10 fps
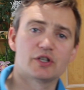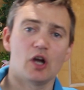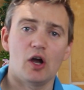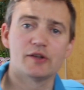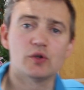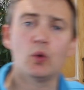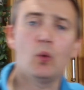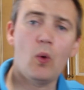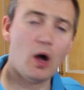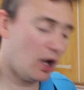So guys, all
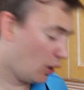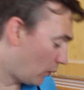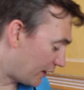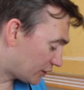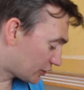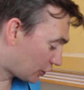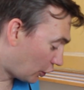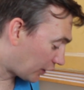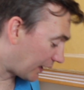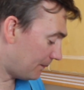the while it's
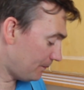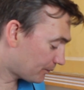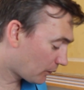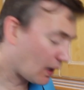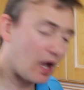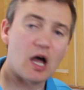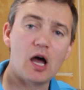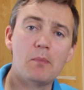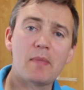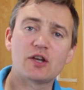cooking,
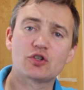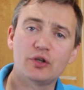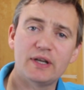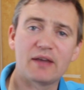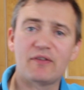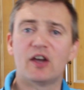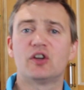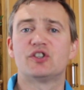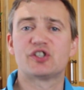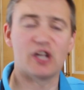make sure you give it a
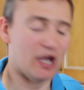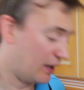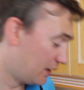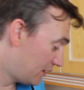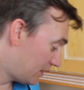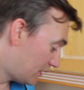good stir.